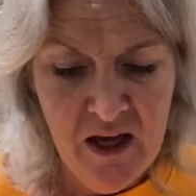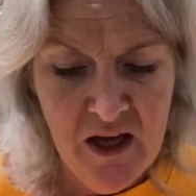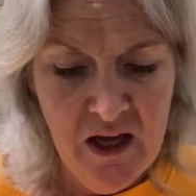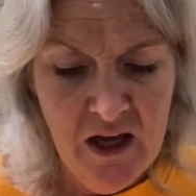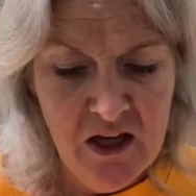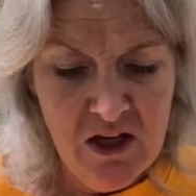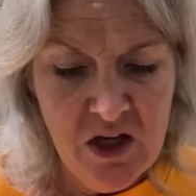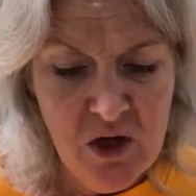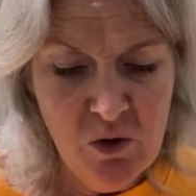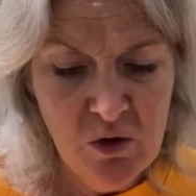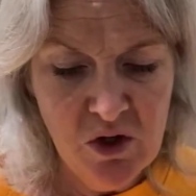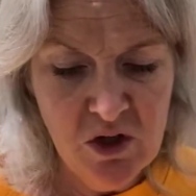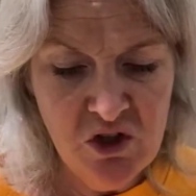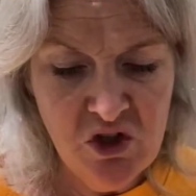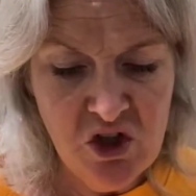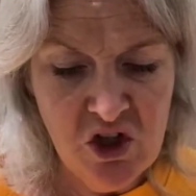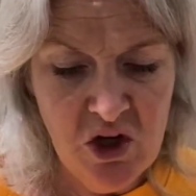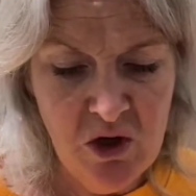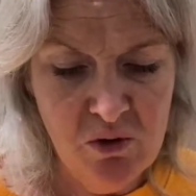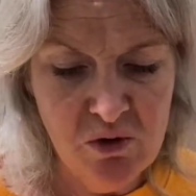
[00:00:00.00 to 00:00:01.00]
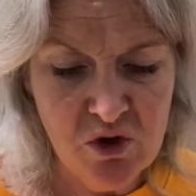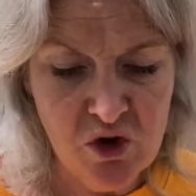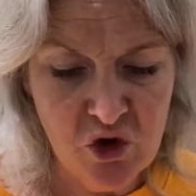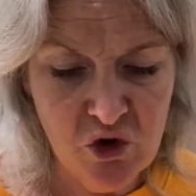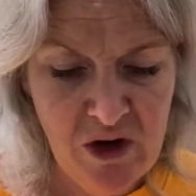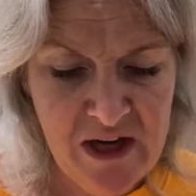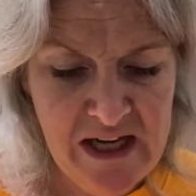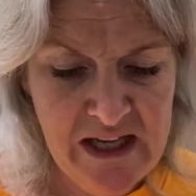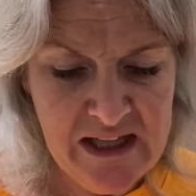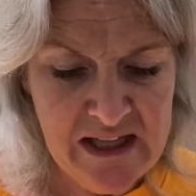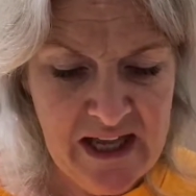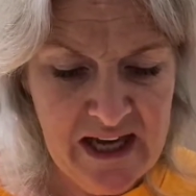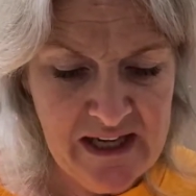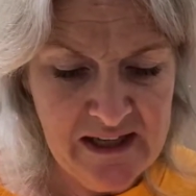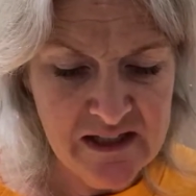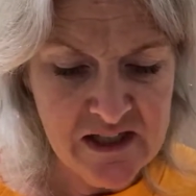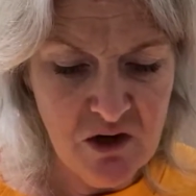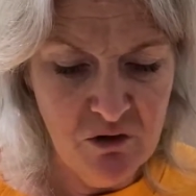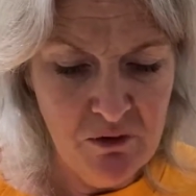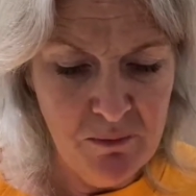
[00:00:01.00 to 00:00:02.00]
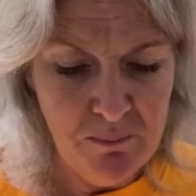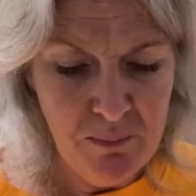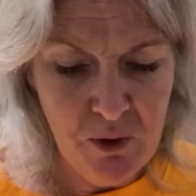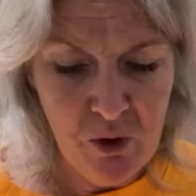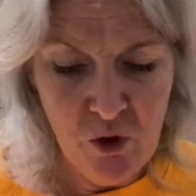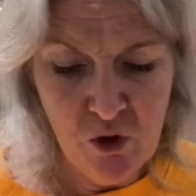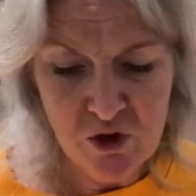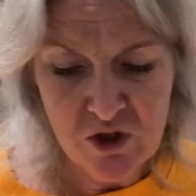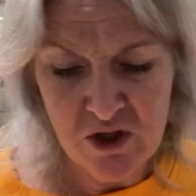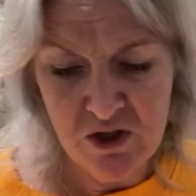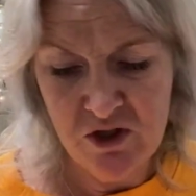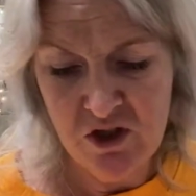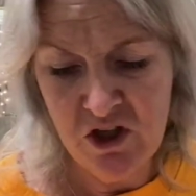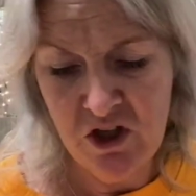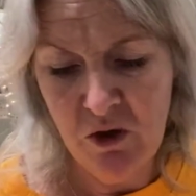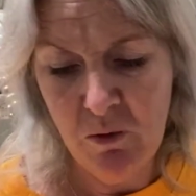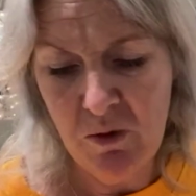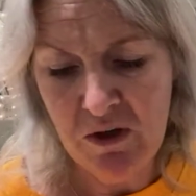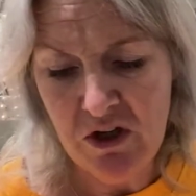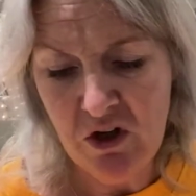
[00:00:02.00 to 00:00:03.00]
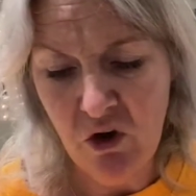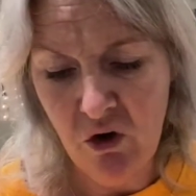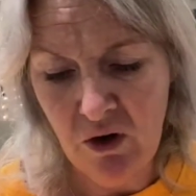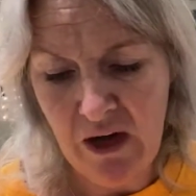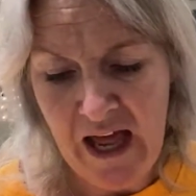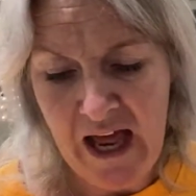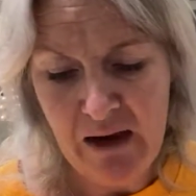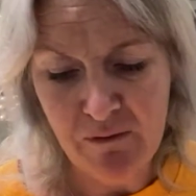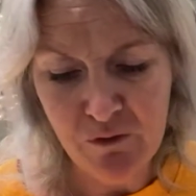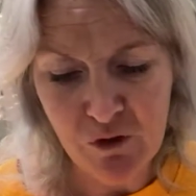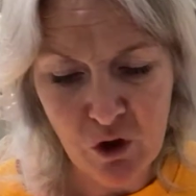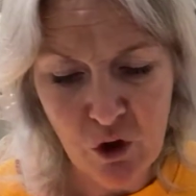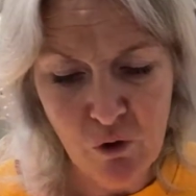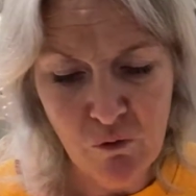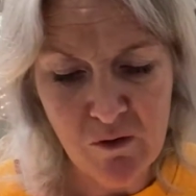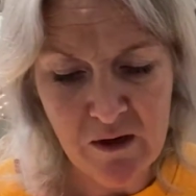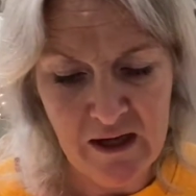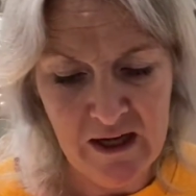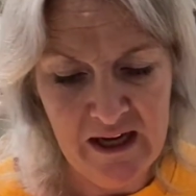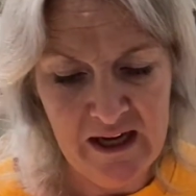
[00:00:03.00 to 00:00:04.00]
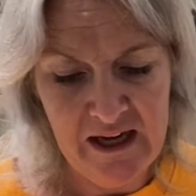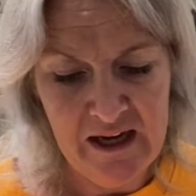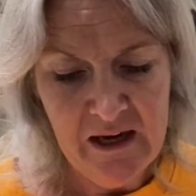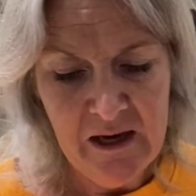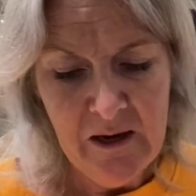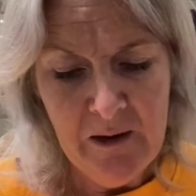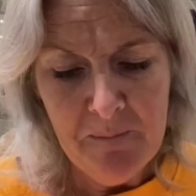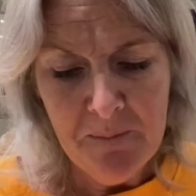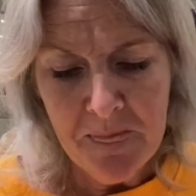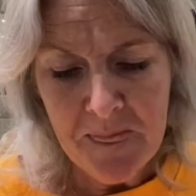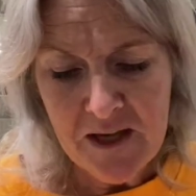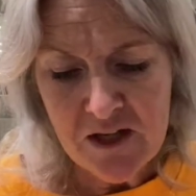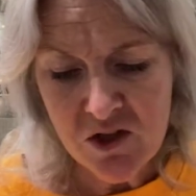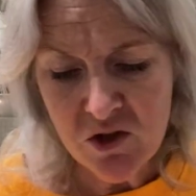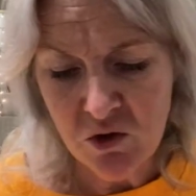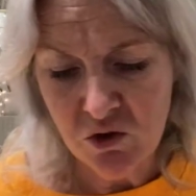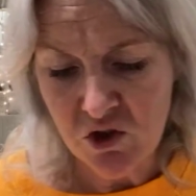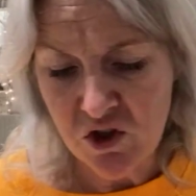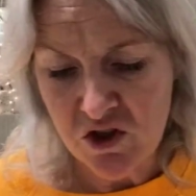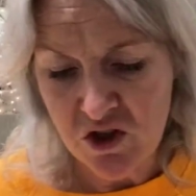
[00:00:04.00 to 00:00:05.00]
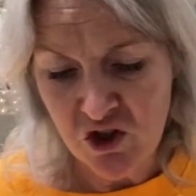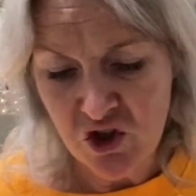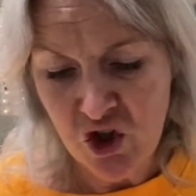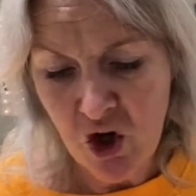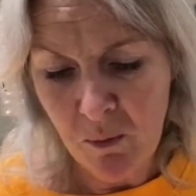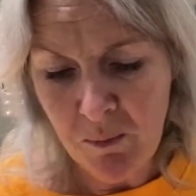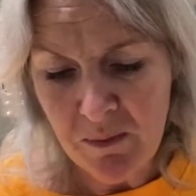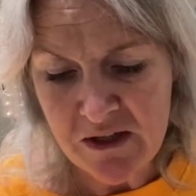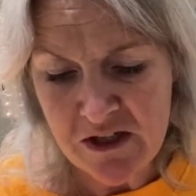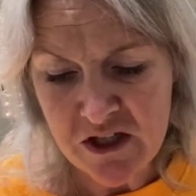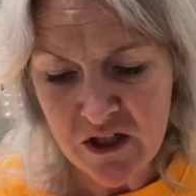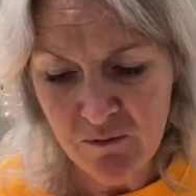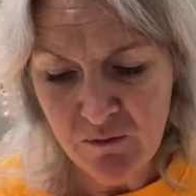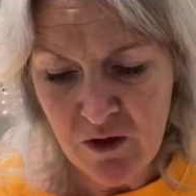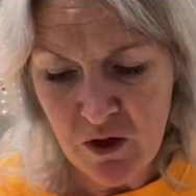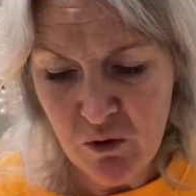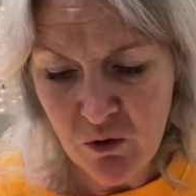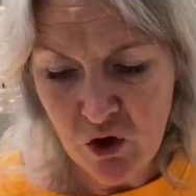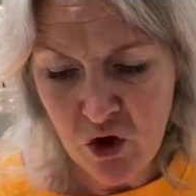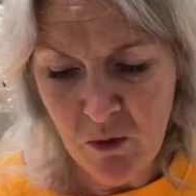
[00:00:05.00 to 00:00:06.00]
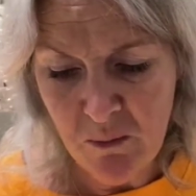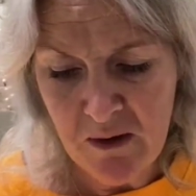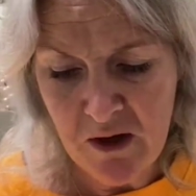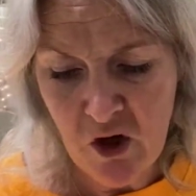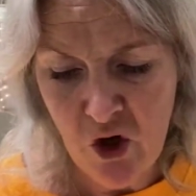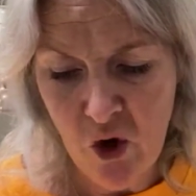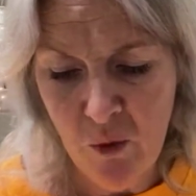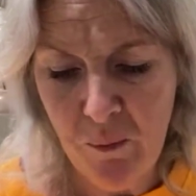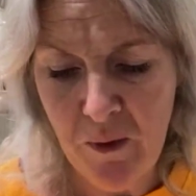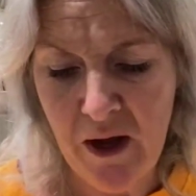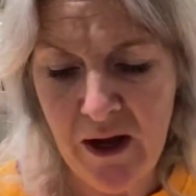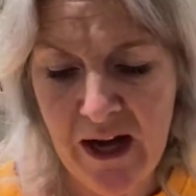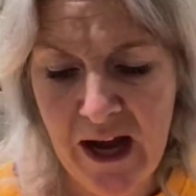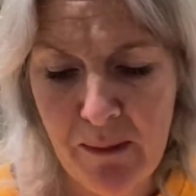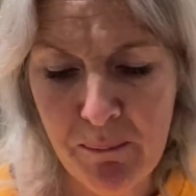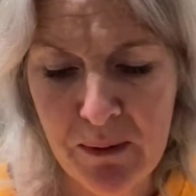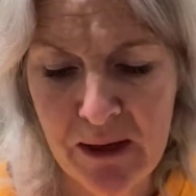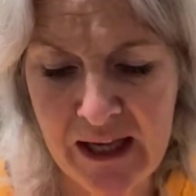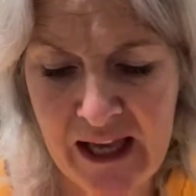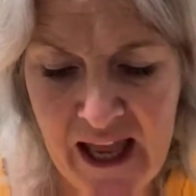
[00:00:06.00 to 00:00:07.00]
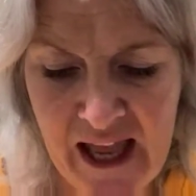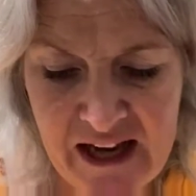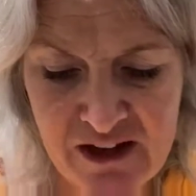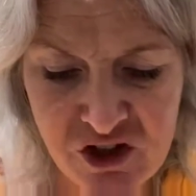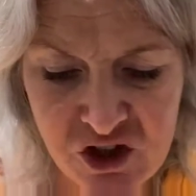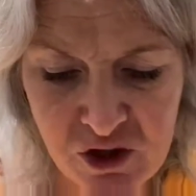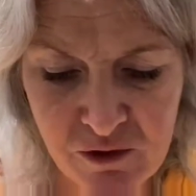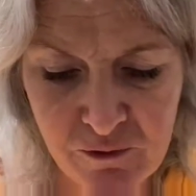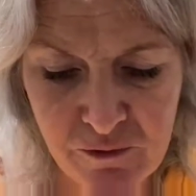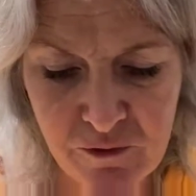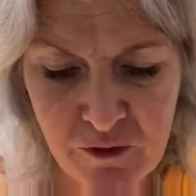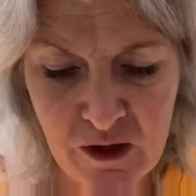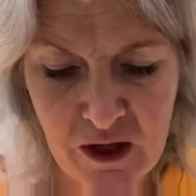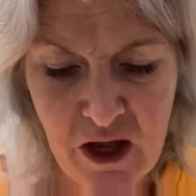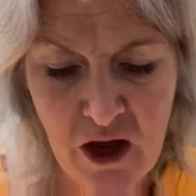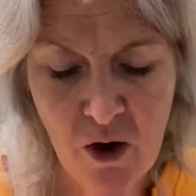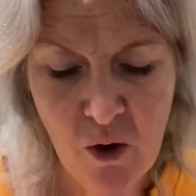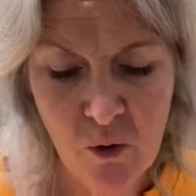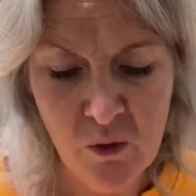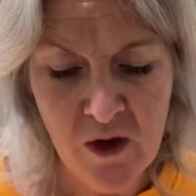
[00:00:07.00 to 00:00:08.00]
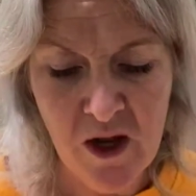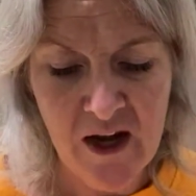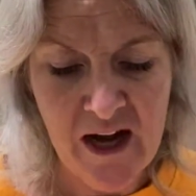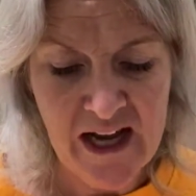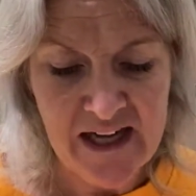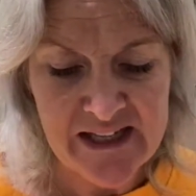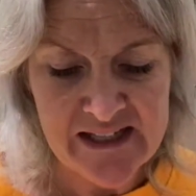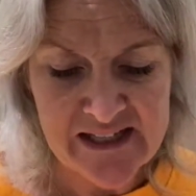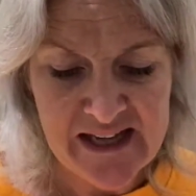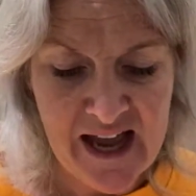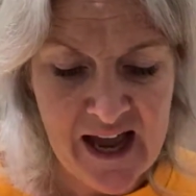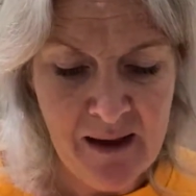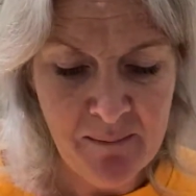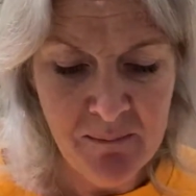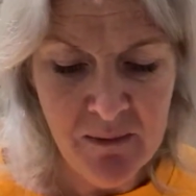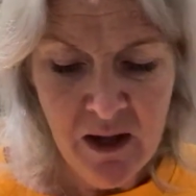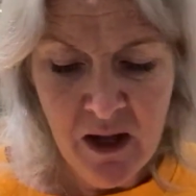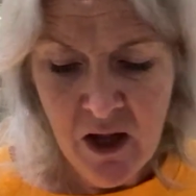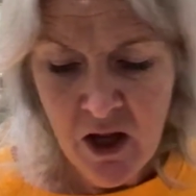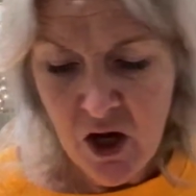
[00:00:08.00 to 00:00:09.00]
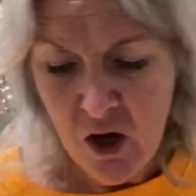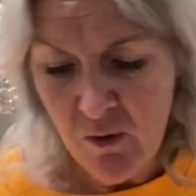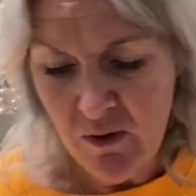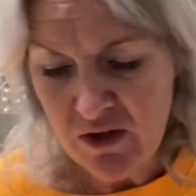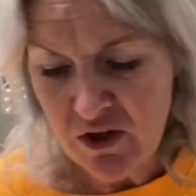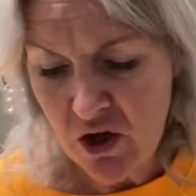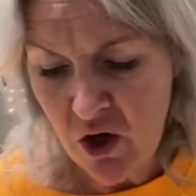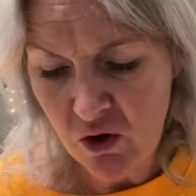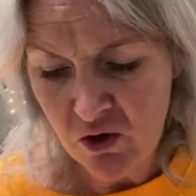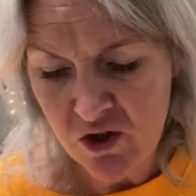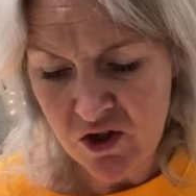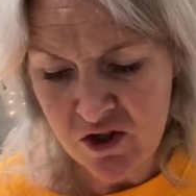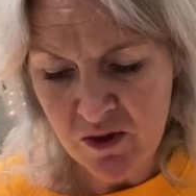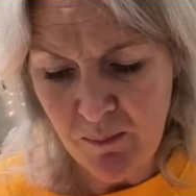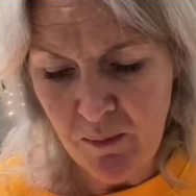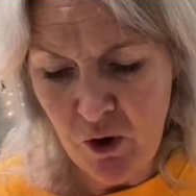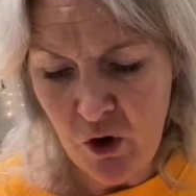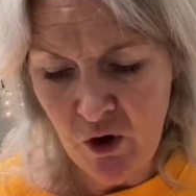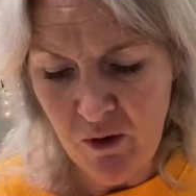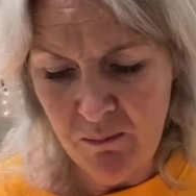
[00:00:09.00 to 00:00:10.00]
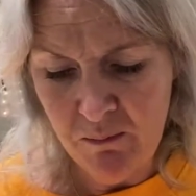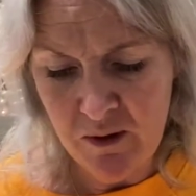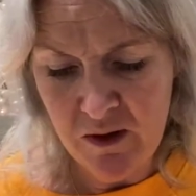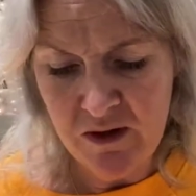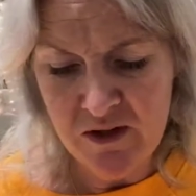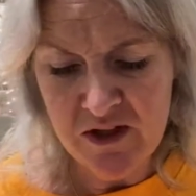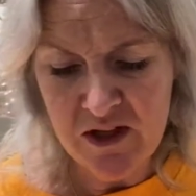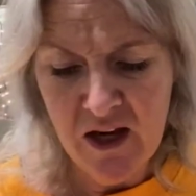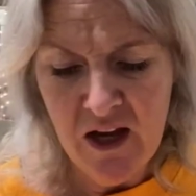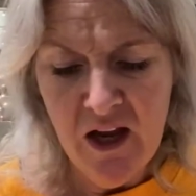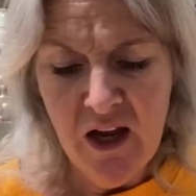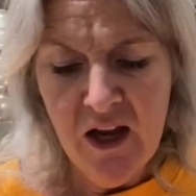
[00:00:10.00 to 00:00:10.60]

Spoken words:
You can choose 3 things that are important to you in your life currently, such as a job interview coming up, an application for a loan, an exam, or a doctor's appointment.